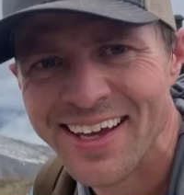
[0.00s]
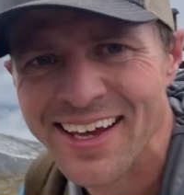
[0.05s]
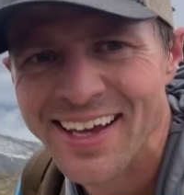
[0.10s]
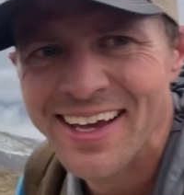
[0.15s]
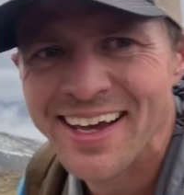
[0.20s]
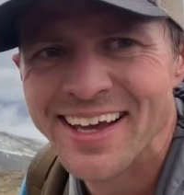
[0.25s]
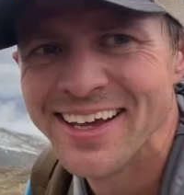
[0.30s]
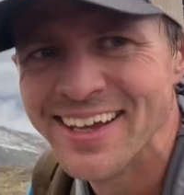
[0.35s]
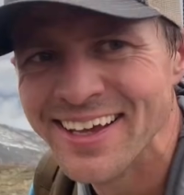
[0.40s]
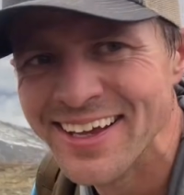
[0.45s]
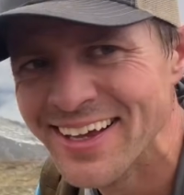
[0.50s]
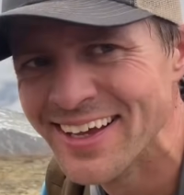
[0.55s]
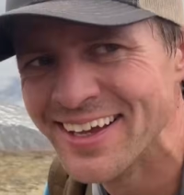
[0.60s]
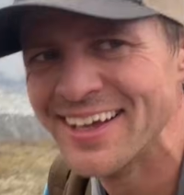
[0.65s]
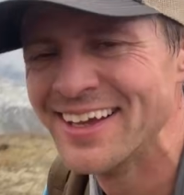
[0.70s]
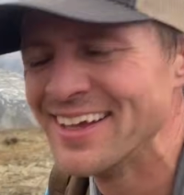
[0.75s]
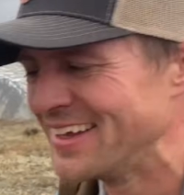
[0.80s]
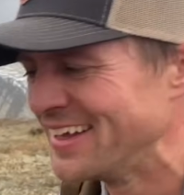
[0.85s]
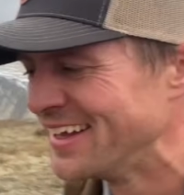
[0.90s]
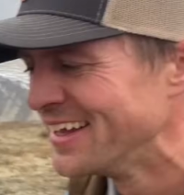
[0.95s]
you go up
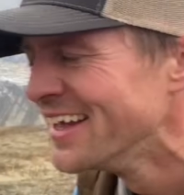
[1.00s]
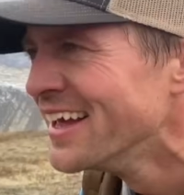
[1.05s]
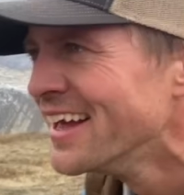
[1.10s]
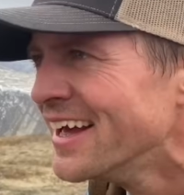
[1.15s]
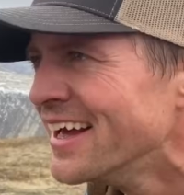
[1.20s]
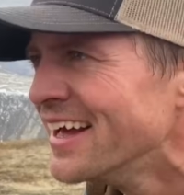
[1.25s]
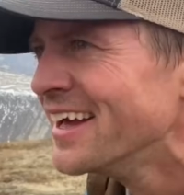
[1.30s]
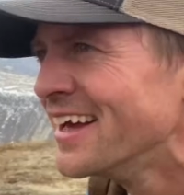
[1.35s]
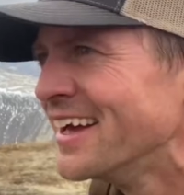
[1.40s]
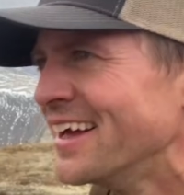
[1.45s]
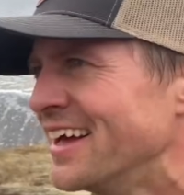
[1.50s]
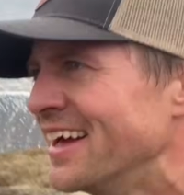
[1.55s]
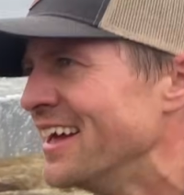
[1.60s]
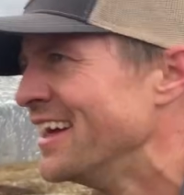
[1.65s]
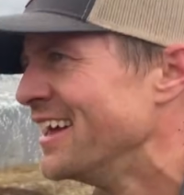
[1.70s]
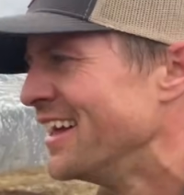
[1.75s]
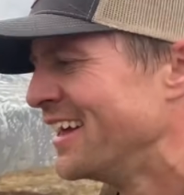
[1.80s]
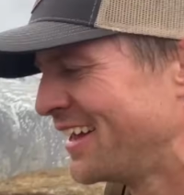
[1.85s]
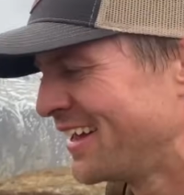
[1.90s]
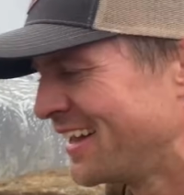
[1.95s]
there, and you're
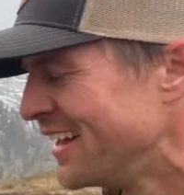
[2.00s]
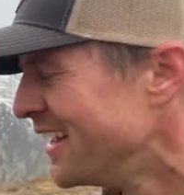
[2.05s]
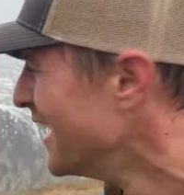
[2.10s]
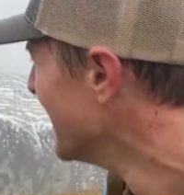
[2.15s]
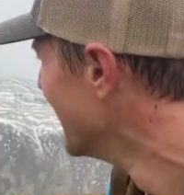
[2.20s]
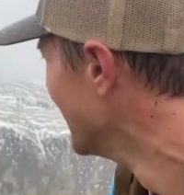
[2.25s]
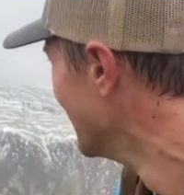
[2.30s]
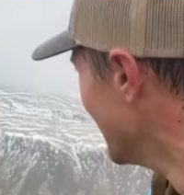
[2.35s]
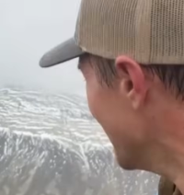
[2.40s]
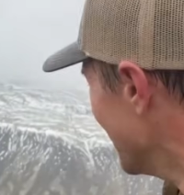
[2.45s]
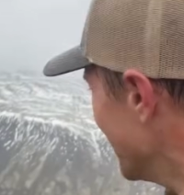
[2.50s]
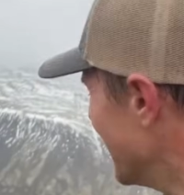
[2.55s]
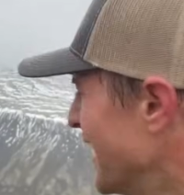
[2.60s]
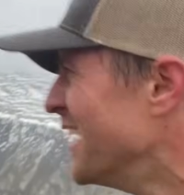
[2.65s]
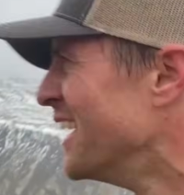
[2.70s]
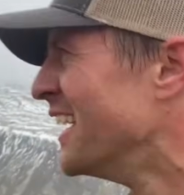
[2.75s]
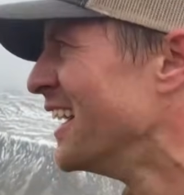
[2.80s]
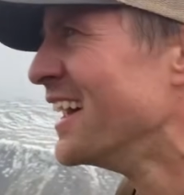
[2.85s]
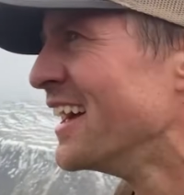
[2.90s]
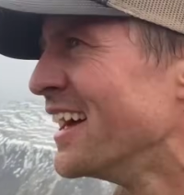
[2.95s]
chasing whatever it is,
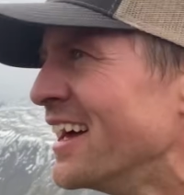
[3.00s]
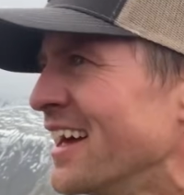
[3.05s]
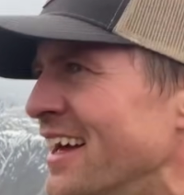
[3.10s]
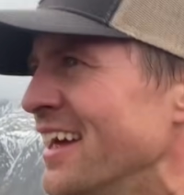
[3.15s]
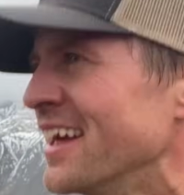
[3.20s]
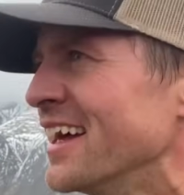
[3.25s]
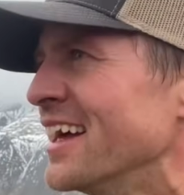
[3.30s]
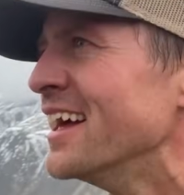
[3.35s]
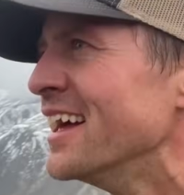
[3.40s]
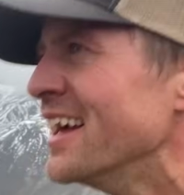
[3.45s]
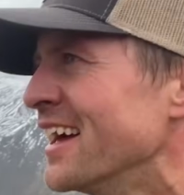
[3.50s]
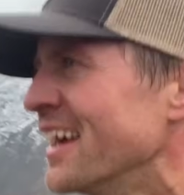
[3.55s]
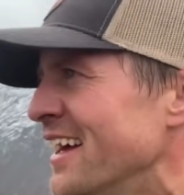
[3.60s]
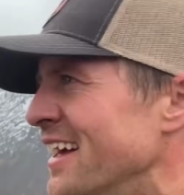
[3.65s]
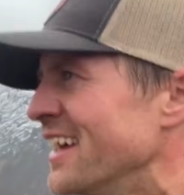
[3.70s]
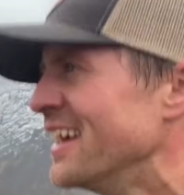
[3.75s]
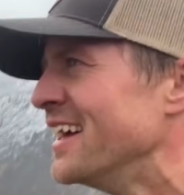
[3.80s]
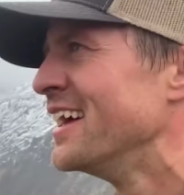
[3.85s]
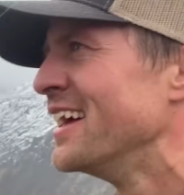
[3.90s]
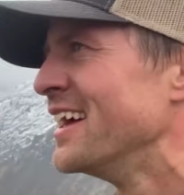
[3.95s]
and you're really
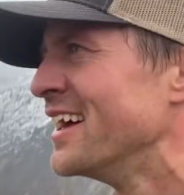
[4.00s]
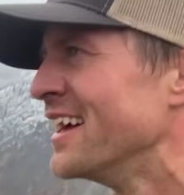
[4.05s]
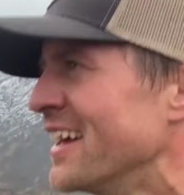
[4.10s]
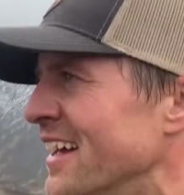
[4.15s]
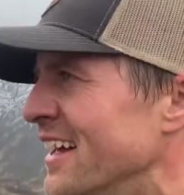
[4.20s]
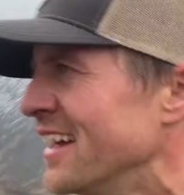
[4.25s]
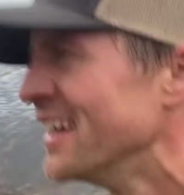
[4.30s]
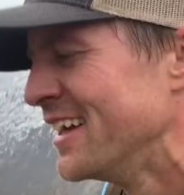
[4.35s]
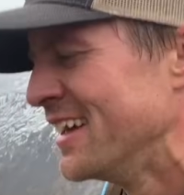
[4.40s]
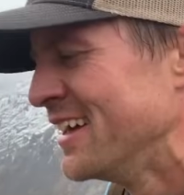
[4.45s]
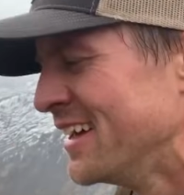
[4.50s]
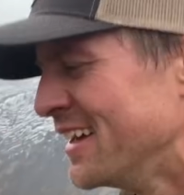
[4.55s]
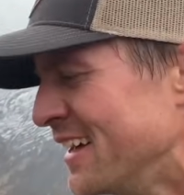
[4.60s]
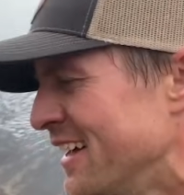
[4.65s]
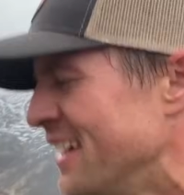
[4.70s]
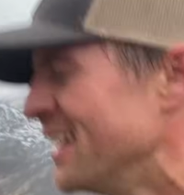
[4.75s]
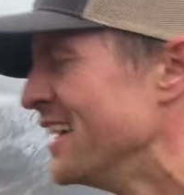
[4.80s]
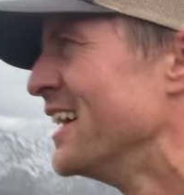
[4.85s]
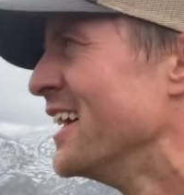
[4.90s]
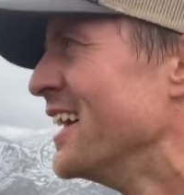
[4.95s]
getting lathered up.
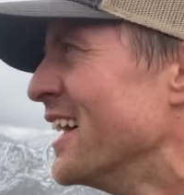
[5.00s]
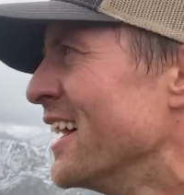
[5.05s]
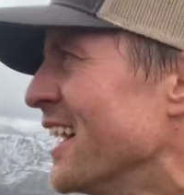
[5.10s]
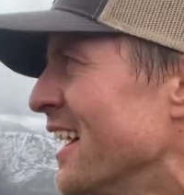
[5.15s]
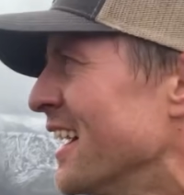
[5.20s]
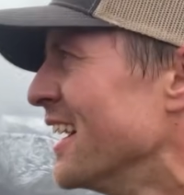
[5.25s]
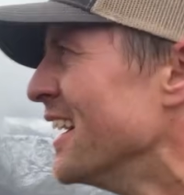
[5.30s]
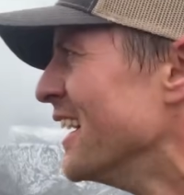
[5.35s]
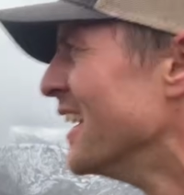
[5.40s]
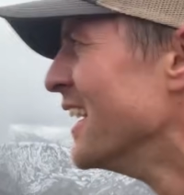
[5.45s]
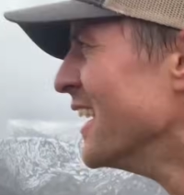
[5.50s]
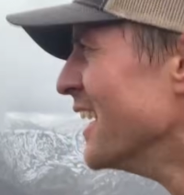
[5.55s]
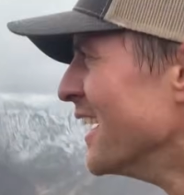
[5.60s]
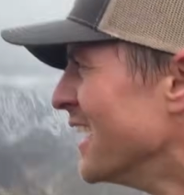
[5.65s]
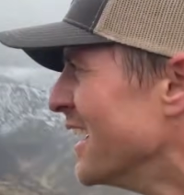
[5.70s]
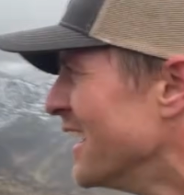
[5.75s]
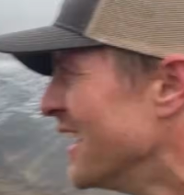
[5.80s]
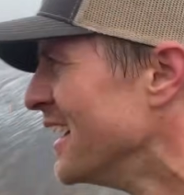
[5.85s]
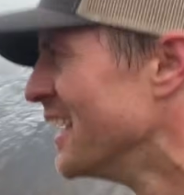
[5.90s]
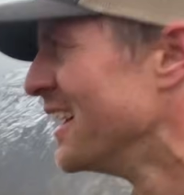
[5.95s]
You're sweating
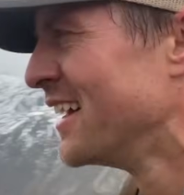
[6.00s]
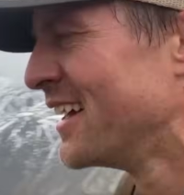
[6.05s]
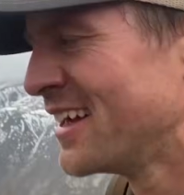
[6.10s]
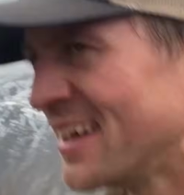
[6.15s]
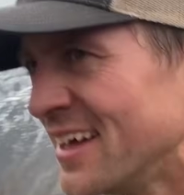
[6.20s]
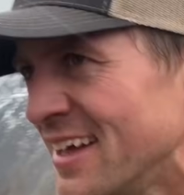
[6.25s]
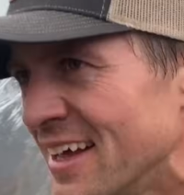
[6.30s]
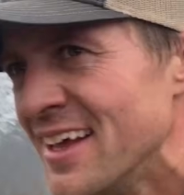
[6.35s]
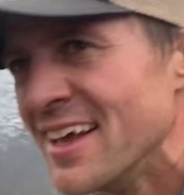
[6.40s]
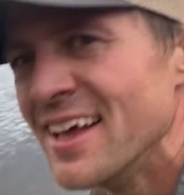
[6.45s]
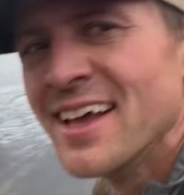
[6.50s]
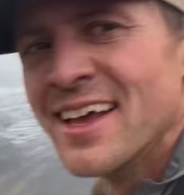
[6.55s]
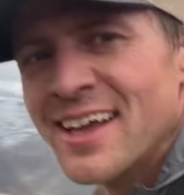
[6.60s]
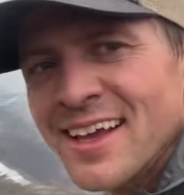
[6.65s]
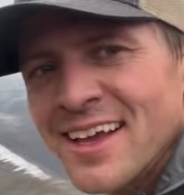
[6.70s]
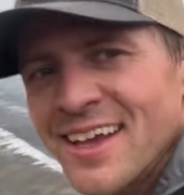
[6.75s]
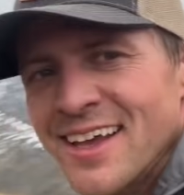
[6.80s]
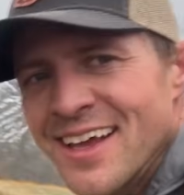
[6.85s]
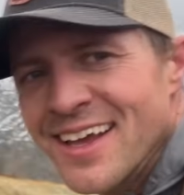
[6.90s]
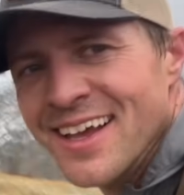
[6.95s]
really hard.
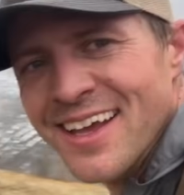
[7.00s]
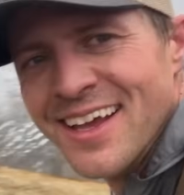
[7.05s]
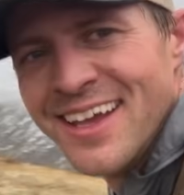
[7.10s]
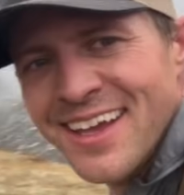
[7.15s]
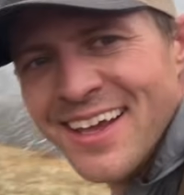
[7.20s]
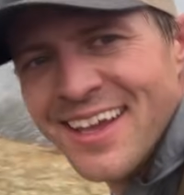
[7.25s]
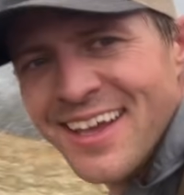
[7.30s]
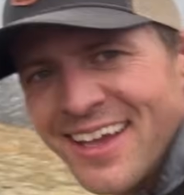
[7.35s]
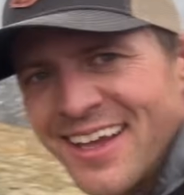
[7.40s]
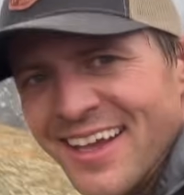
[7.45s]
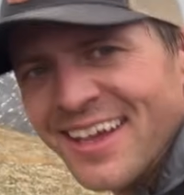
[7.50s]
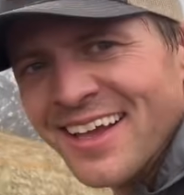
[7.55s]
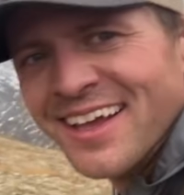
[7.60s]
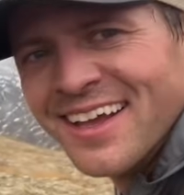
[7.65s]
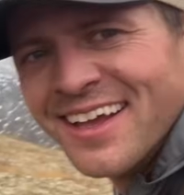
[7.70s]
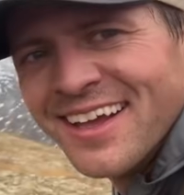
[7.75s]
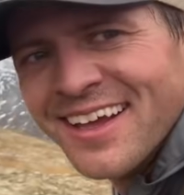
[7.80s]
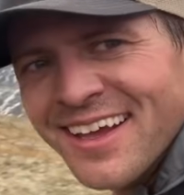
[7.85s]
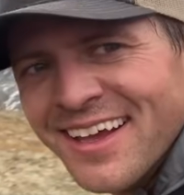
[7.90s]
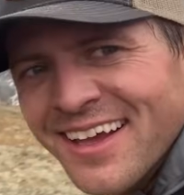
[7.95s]
And that's where
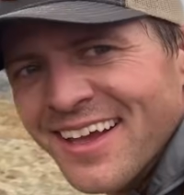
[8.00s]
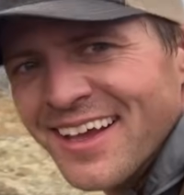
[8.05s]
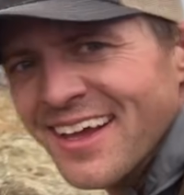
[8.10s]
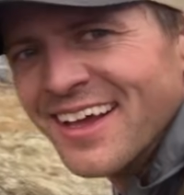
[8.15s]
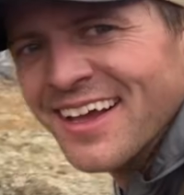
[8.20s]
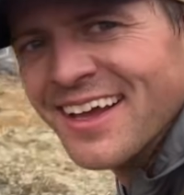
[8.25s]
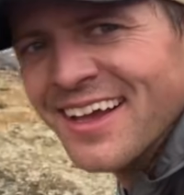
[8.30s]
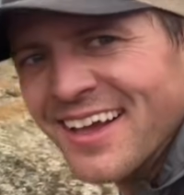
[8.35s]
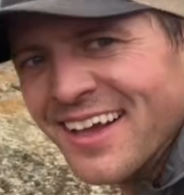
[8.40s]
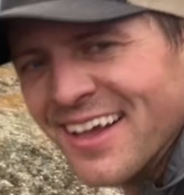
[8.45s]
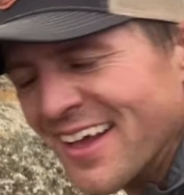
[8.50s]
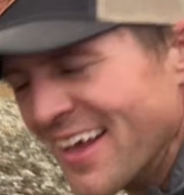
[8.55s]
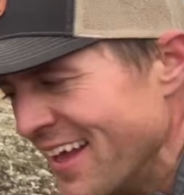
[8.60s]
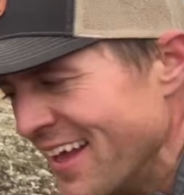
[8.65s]
pit zips